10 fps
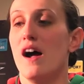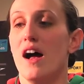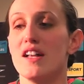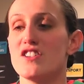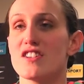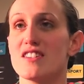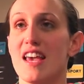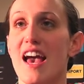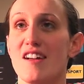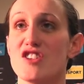And just
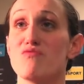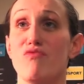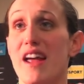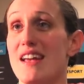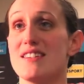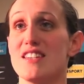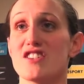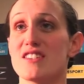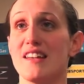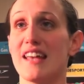race. He
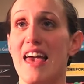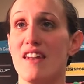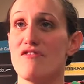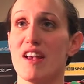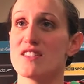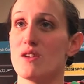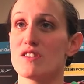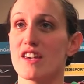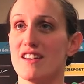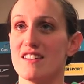just said get in and race those
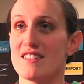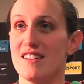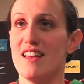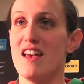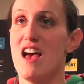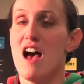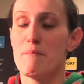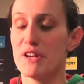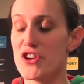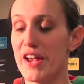girls. And
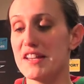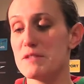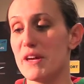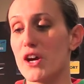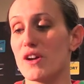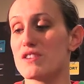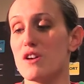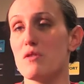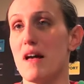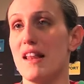my training's been going
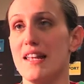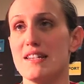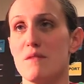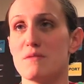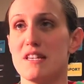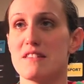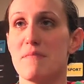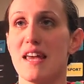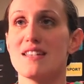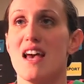so well leading up to this
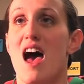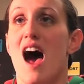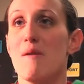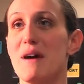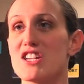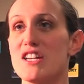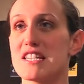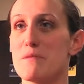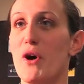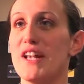meet. I'm actually
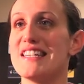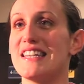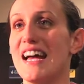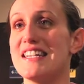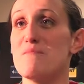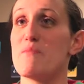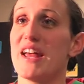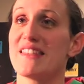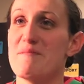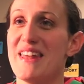disappointed that I didn't
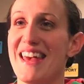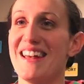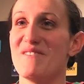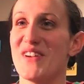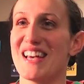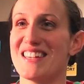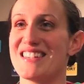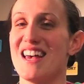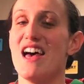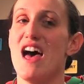break the minute because
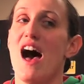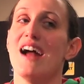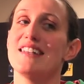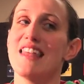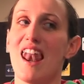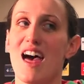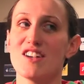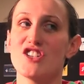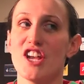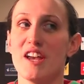I did that
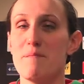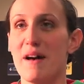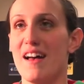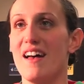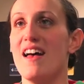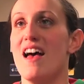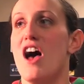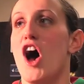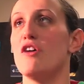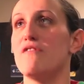last year, but
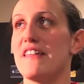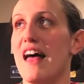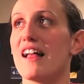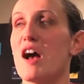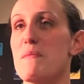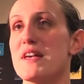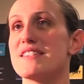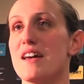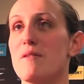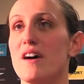hopefully that'll come this
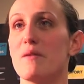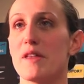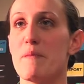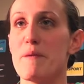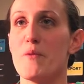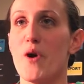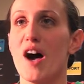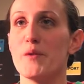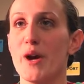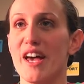summer with a bit more
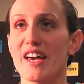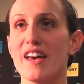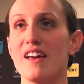hard work.